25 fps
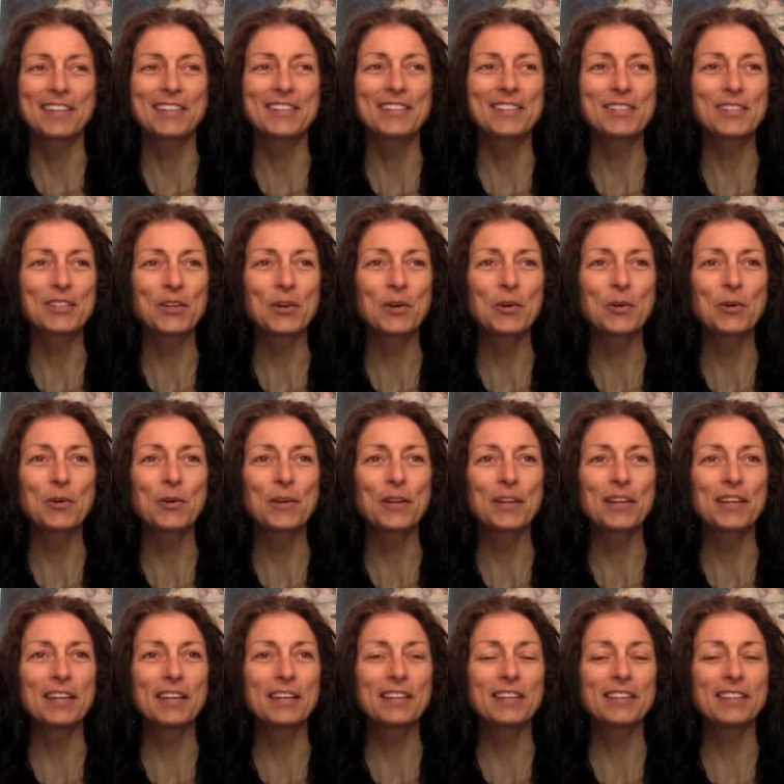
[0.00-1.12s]
So,
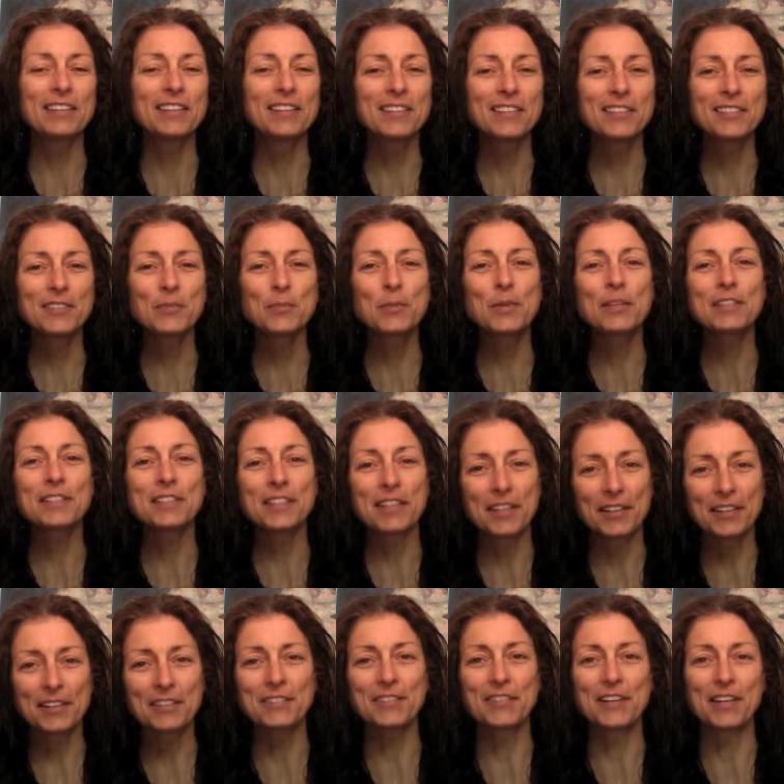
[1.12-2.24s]
in addition to being
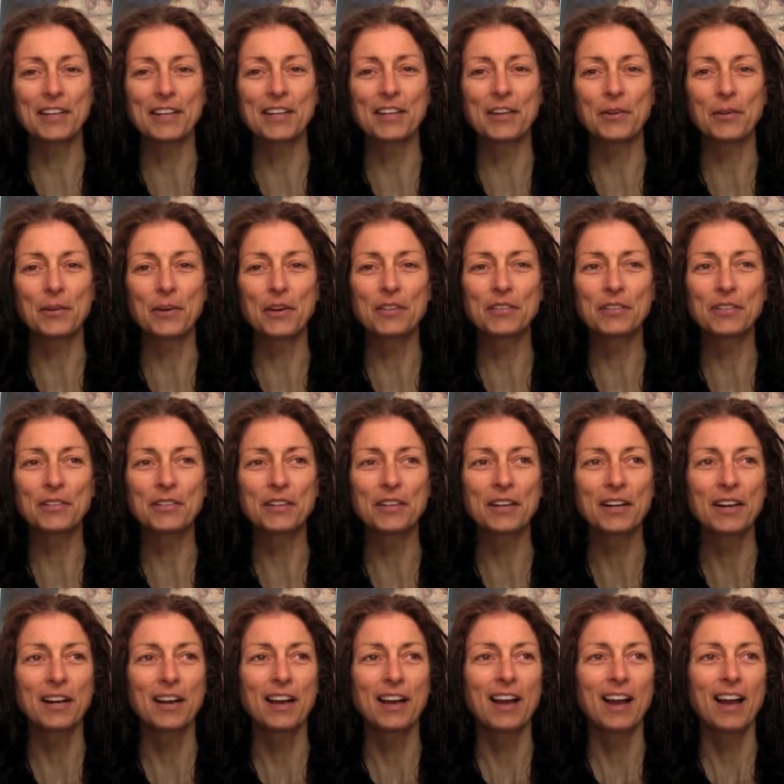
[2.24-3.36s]
terrifying, however,
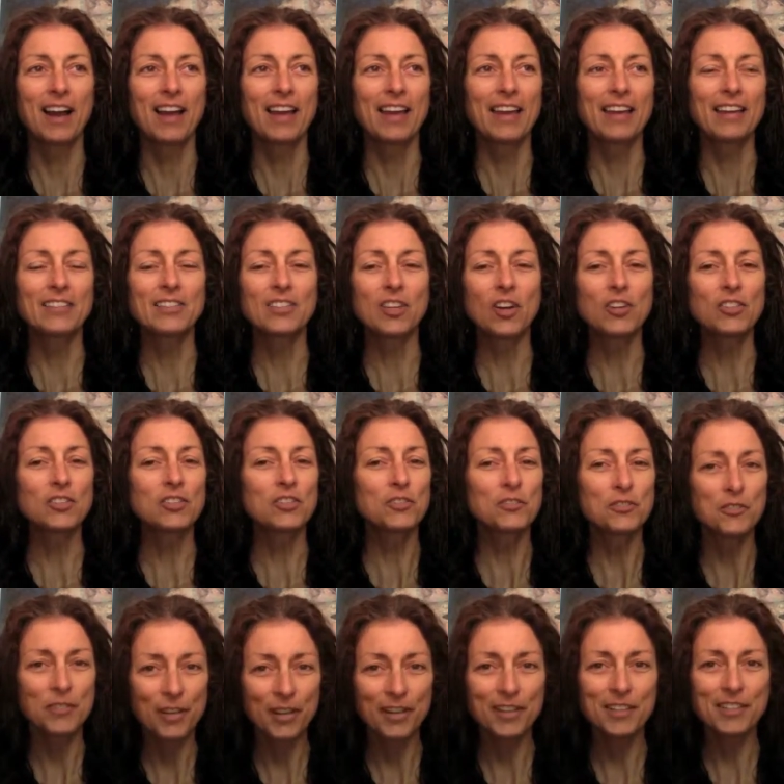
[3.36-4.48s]
it's also
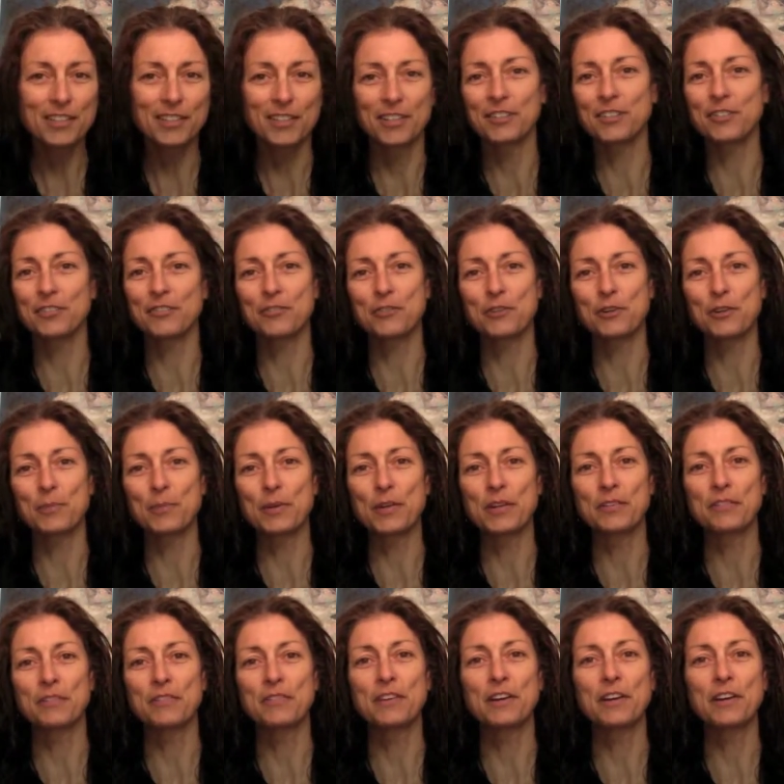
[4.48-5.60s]
very
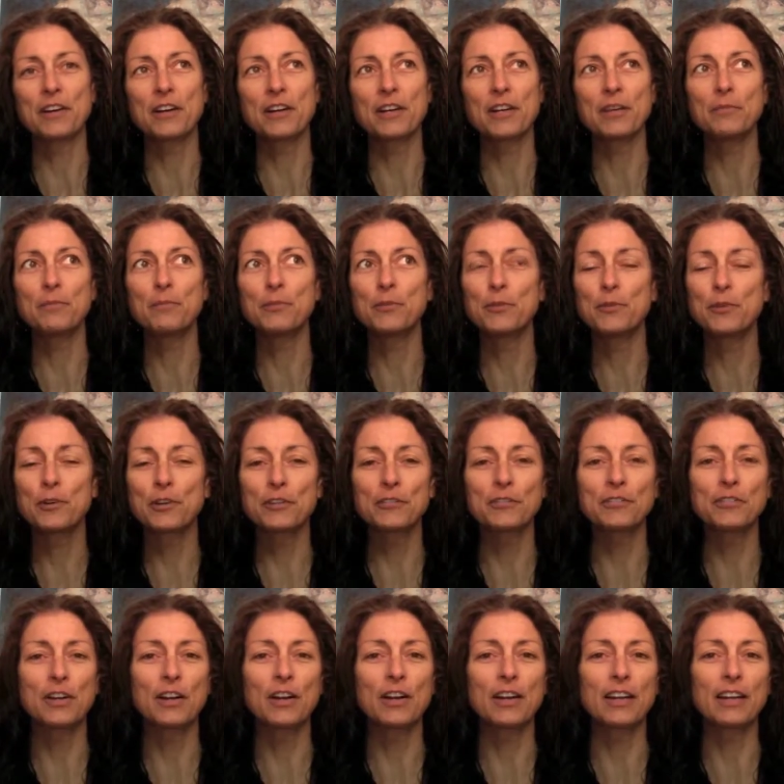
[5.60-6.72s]
transforming, very
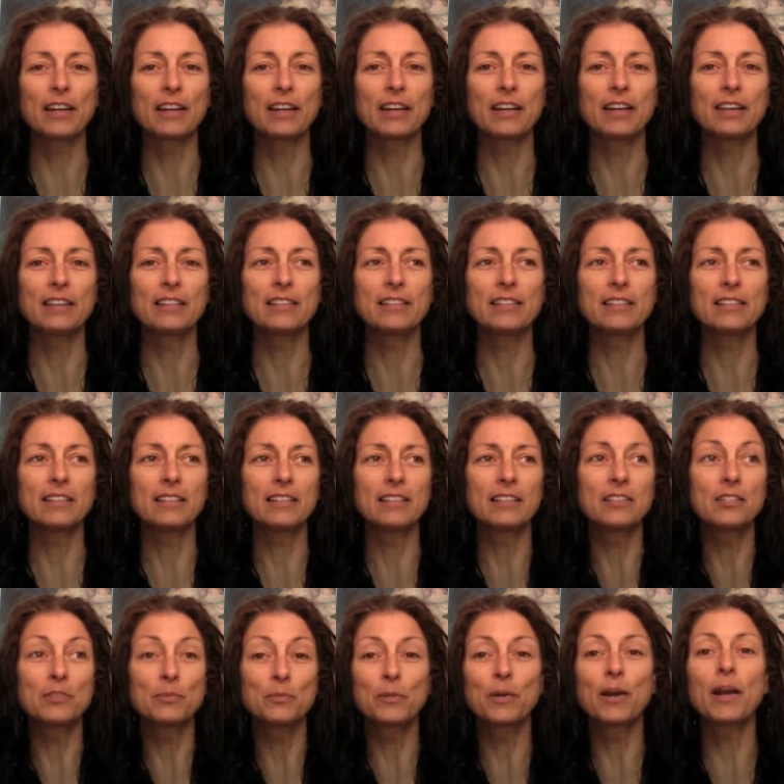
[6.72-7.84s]
purifying. It's in
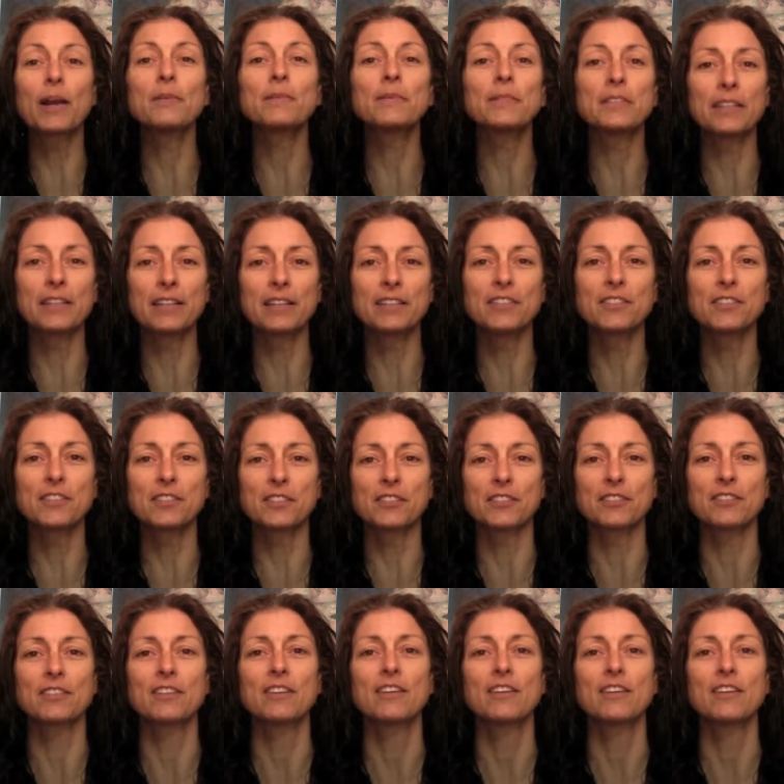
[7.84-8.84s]
its primal nature.